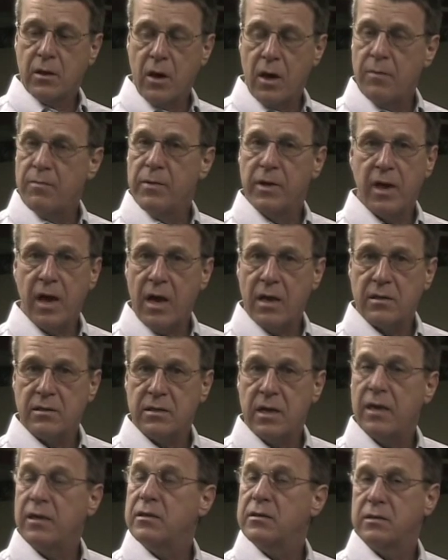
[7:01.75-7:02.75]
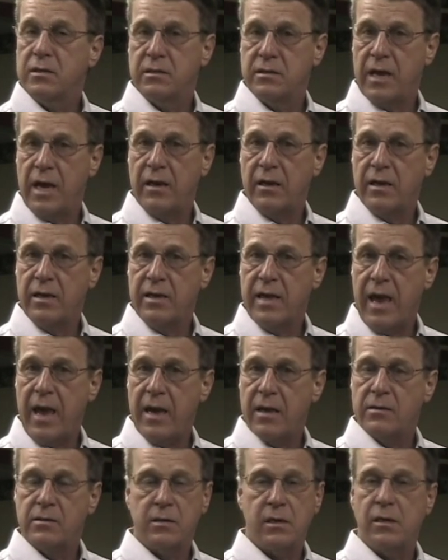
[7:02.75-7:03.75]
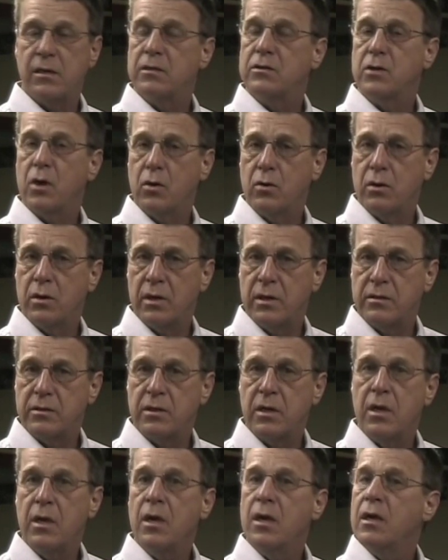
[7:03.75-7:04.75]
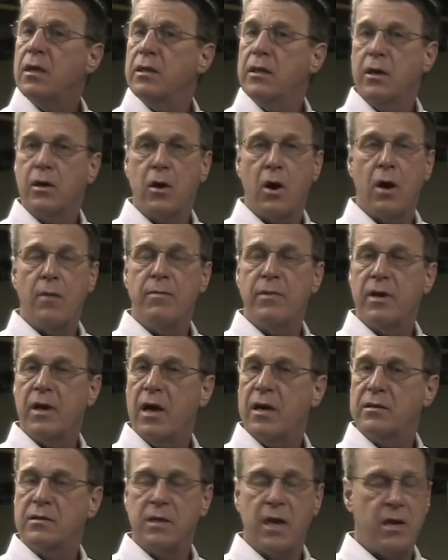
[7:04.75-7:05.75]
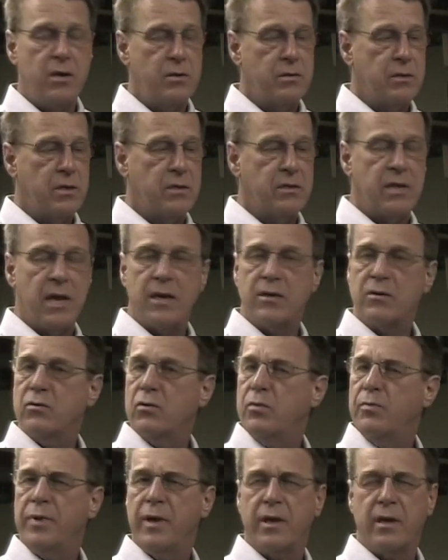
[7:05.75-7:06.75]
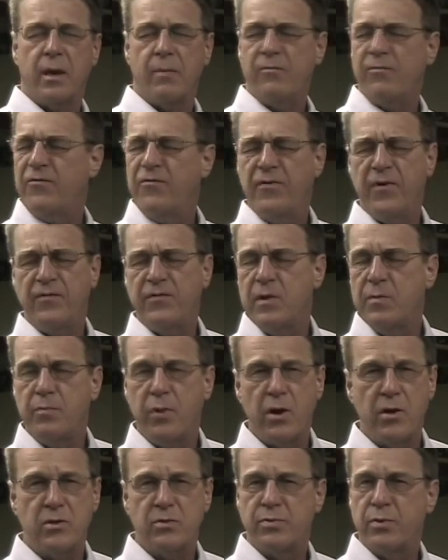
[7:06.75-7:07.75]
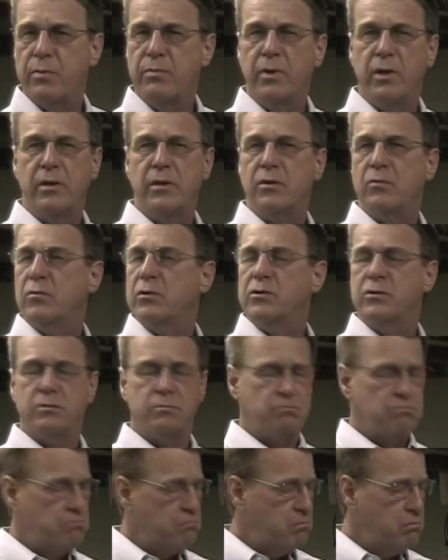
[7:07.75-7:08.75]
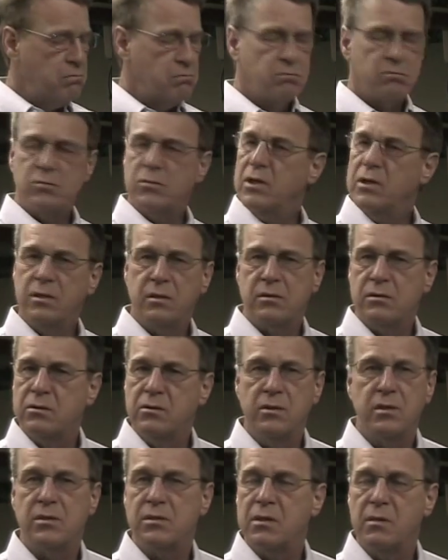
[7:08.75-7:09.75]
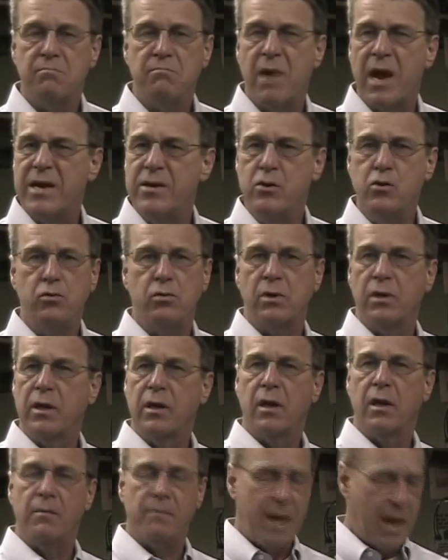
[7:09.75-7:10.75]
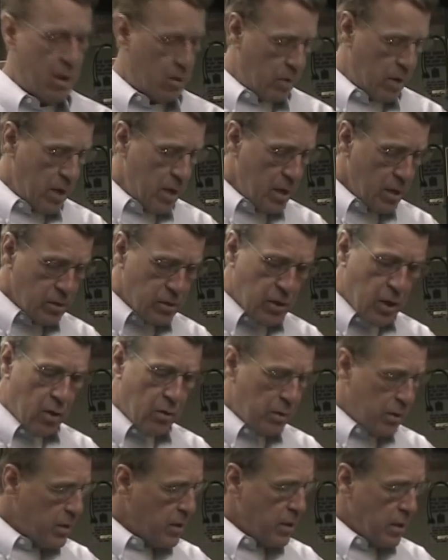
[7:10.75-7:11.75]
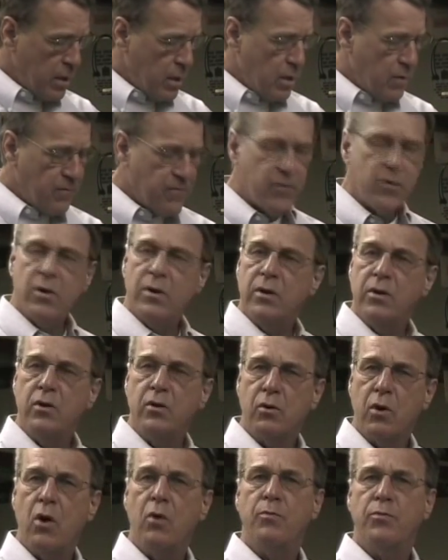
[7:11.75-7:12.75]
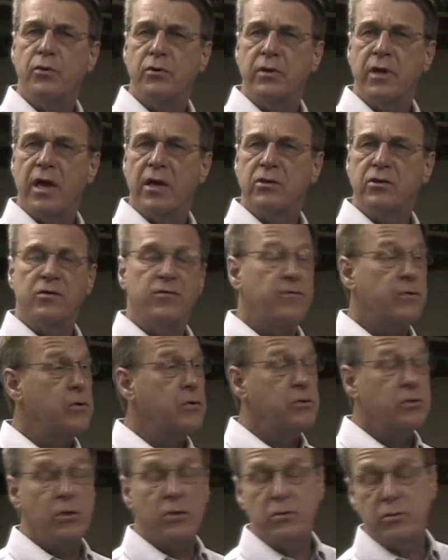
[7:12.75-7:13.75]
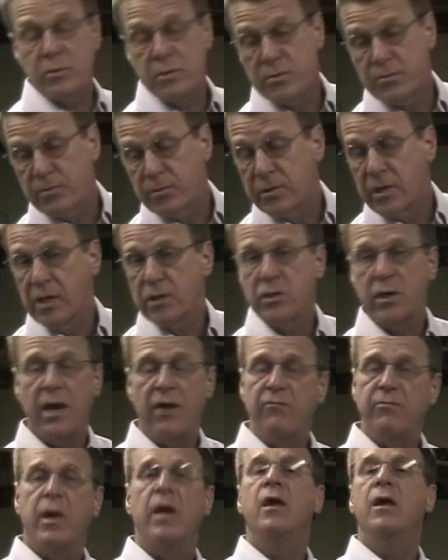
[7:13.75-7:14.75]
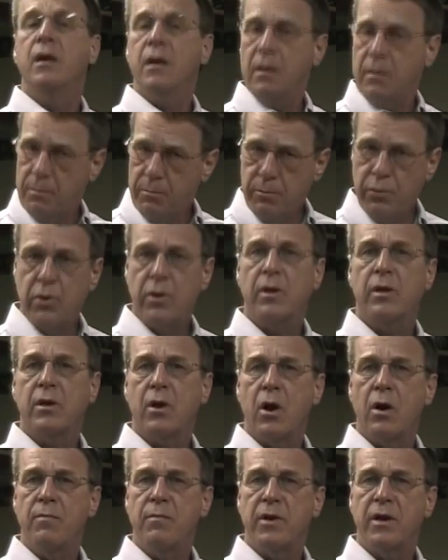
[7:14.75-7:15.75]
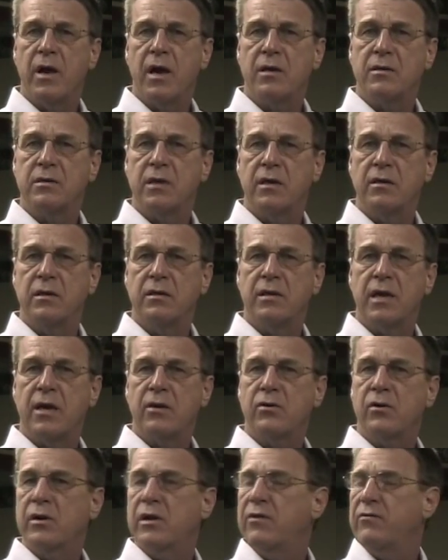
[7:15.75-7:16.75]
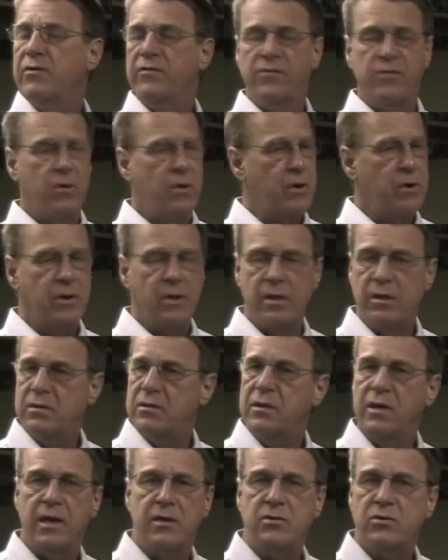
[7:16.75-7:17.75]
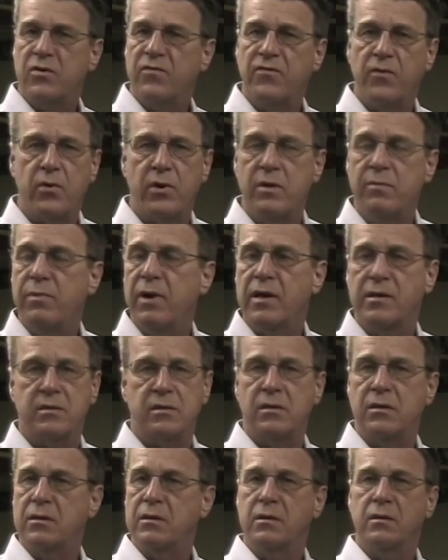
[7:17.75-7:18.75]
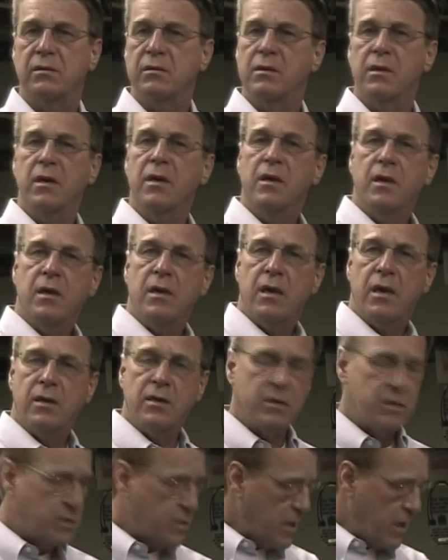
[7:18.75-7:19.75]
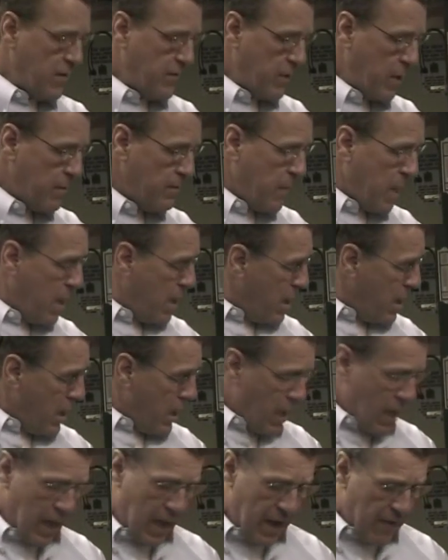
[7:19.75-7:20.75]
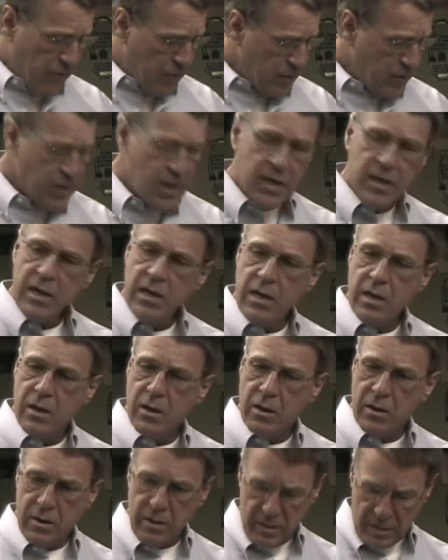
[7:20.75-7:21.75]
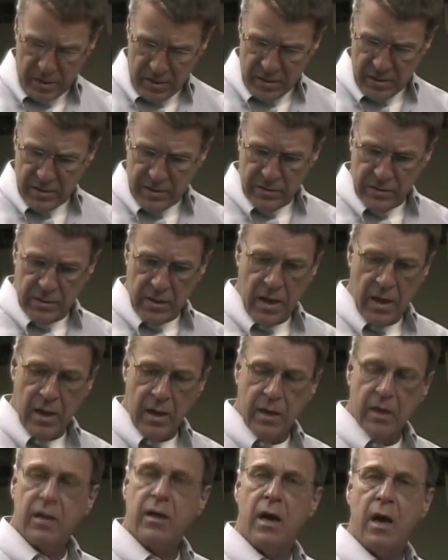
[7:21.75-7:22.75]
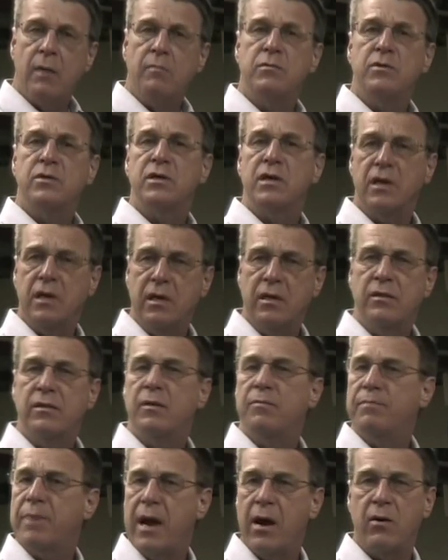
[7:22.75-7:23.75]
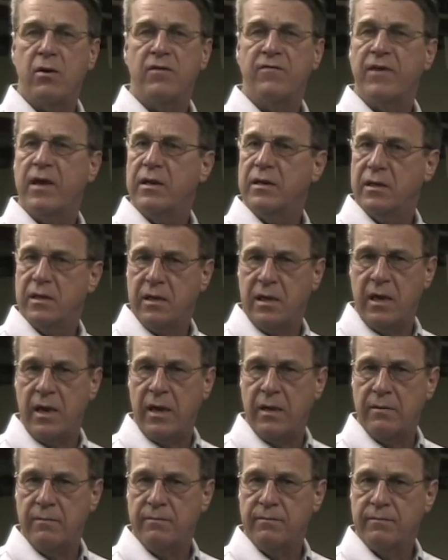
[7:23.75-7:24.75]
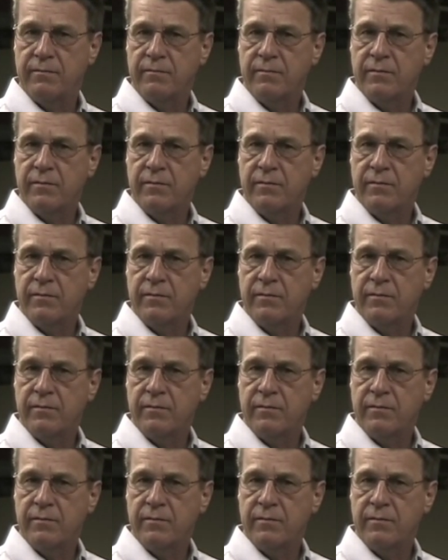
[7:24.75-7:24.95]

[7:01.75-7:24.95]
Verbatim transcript: carbon monoxide is a deadly gas and it's odorless. The carbon monoxide detector will pick up 50 parts per million, which is just a minute little amount. So for your own protection, for your children's protection, everybody, put a carbon monoxide detector on every floor. it's an extra 40 bucks in the it could save you. Everything here is uh, comes in the power vent kit.